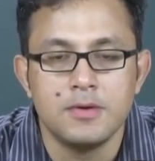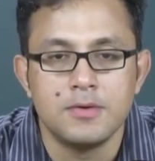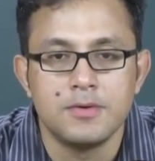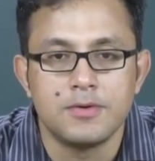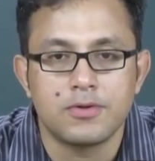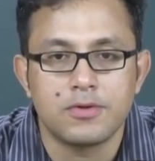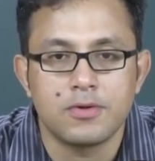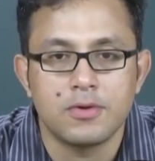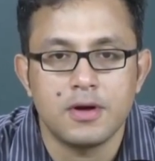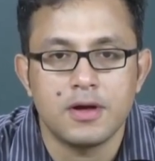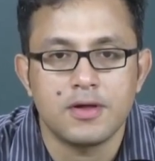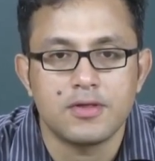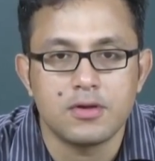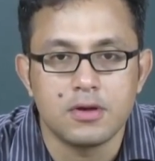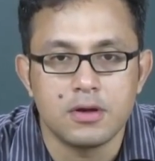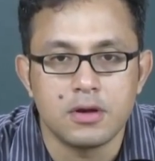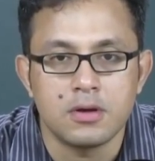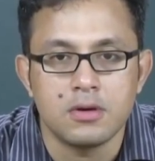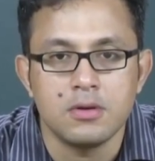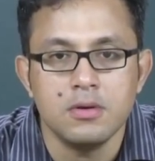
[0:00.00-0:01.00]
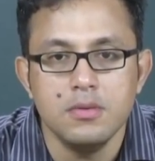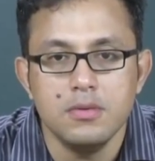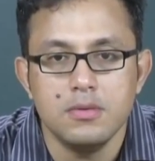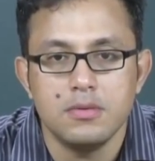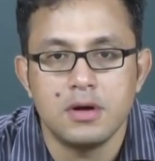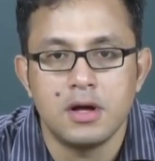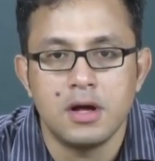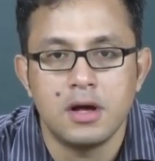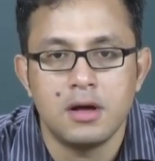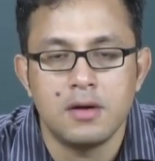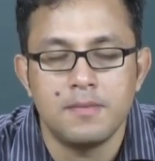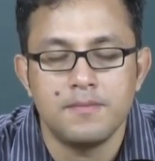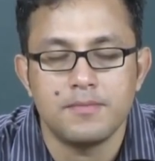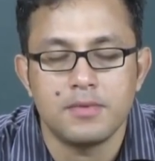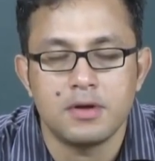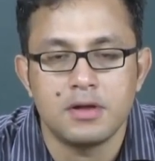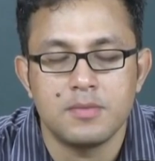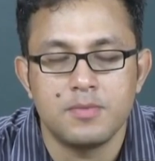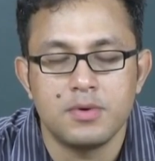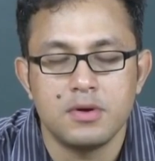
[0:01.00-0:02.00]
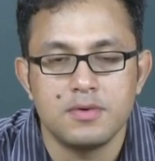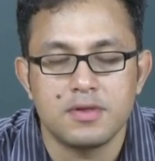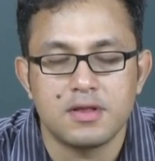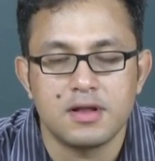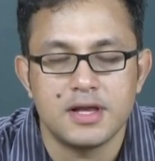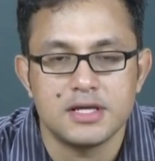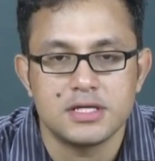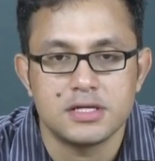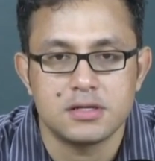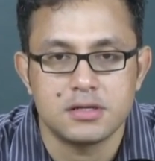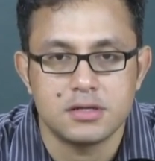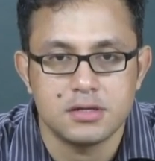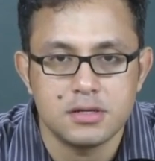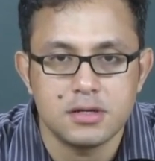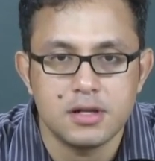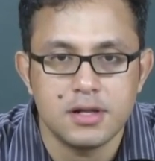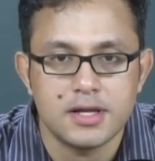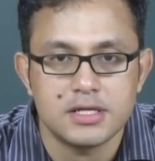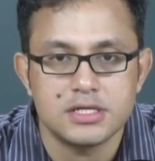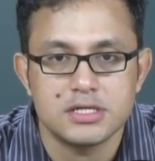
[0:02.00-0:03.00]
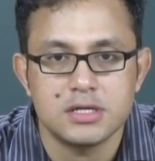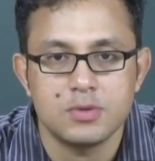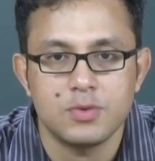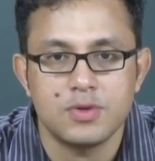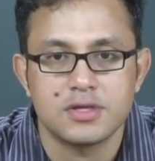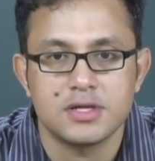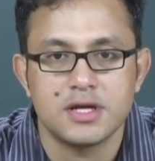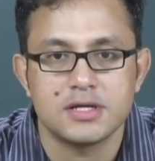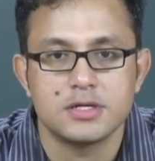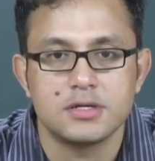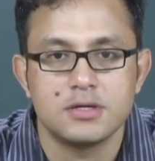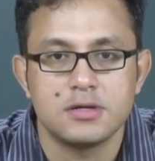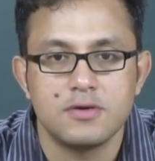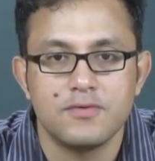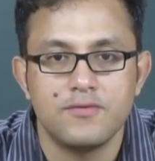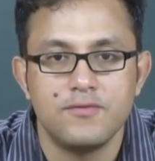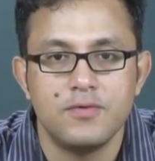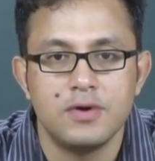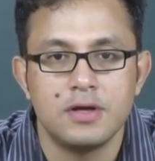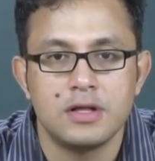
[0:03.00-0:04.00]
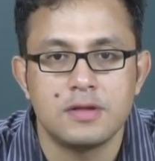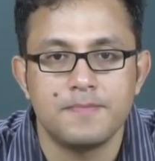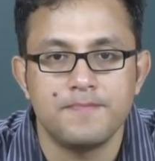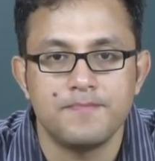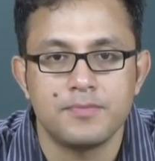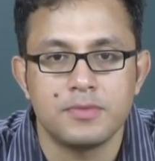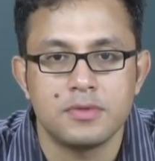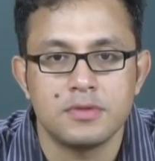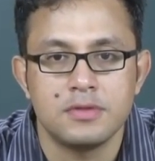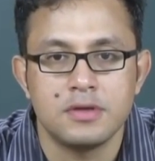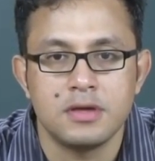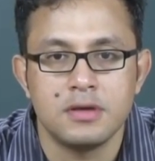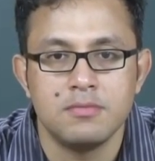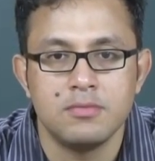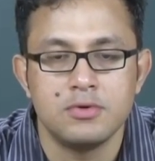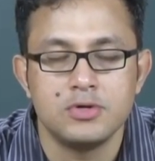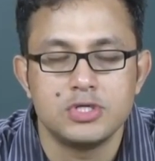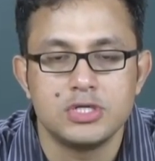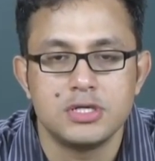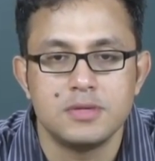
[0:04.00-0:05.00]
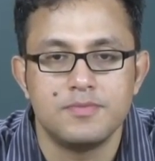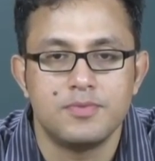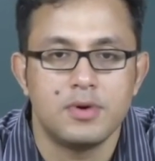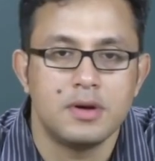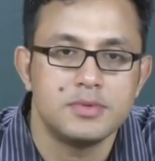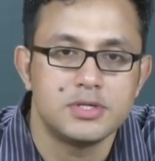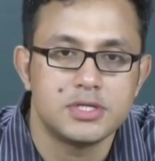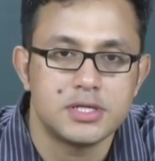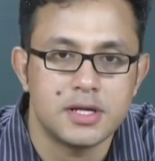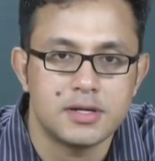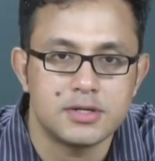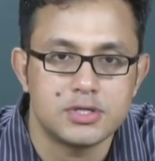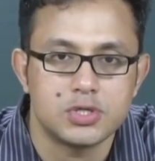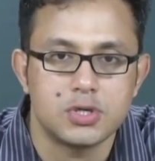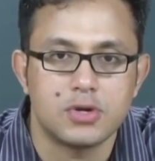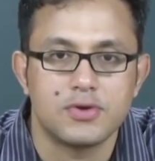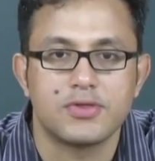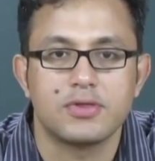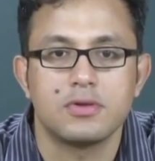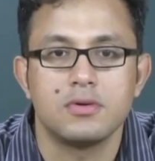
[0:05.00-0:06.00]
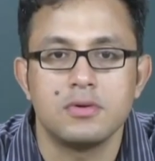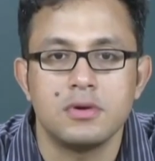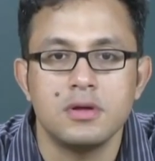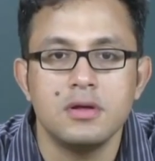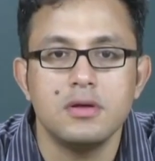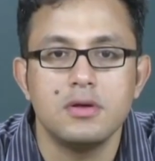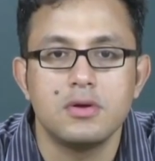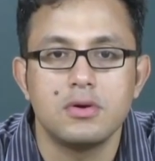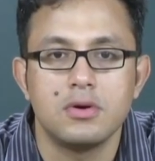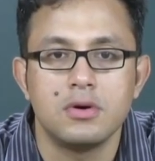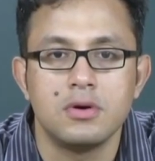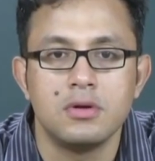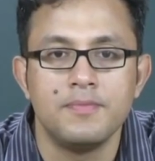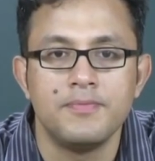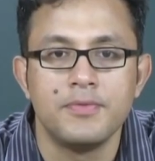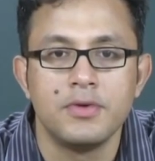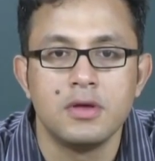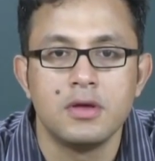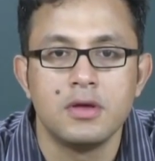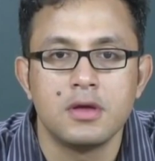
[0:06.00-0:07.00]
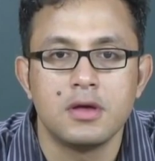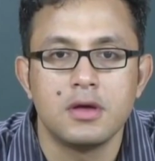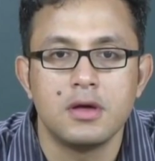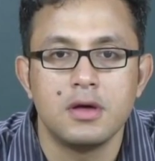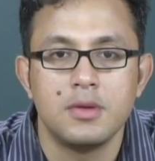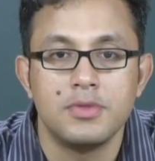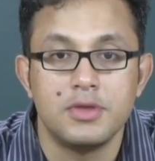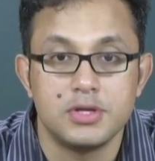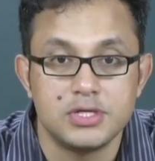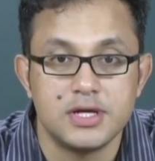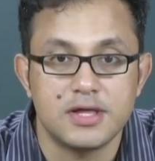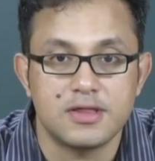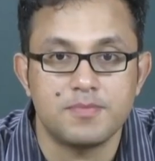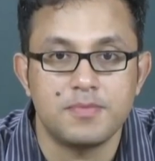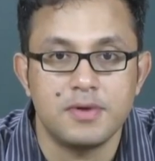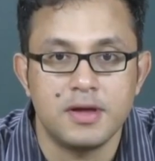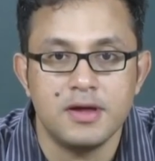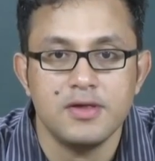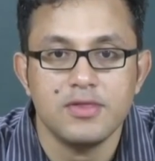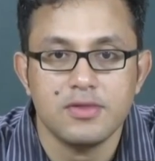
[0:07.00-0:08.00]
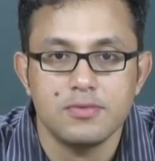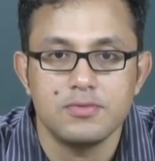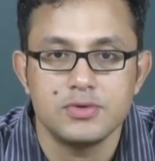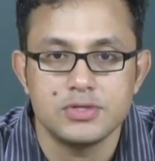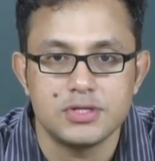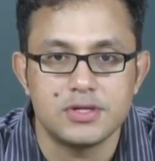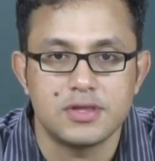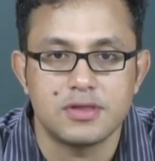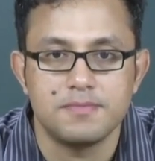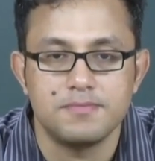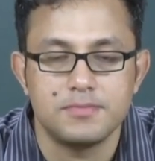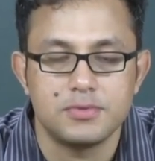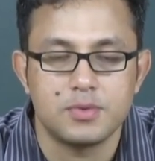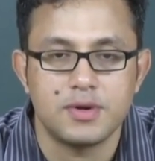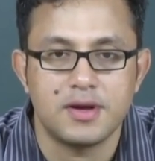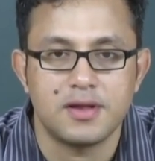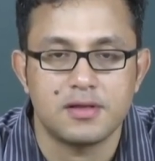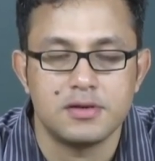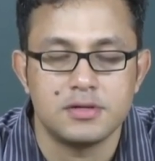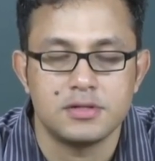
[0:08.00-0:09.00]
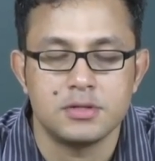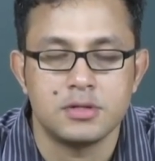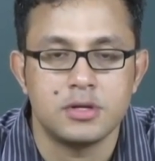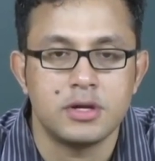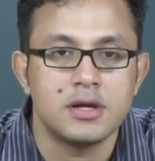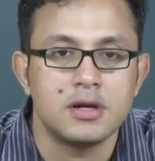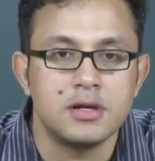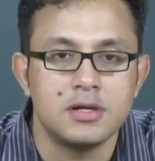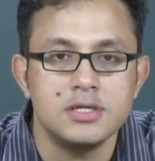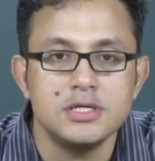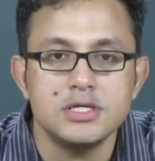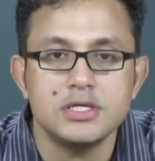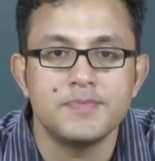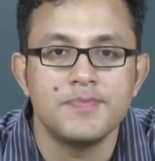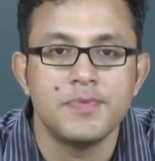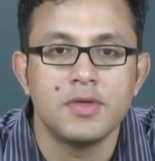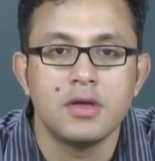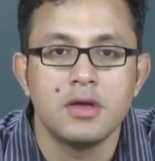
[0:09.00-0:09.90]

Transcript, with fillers: So as you know, uh, in the previous lecture, the third lecture, we started off with the Munshi Premchand short story called uh, The Chess Players, which is translated to English.